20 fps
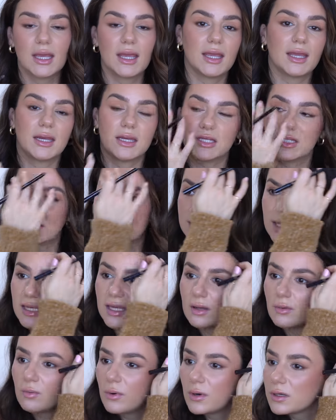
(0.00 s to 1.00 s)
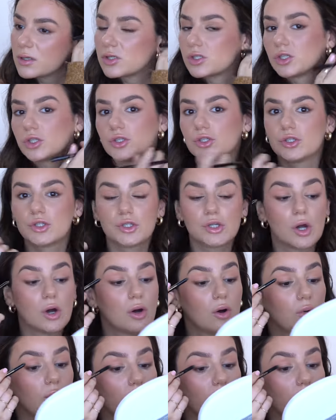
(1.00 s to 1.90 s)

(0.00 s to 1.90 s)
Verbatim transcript: And I just think it works so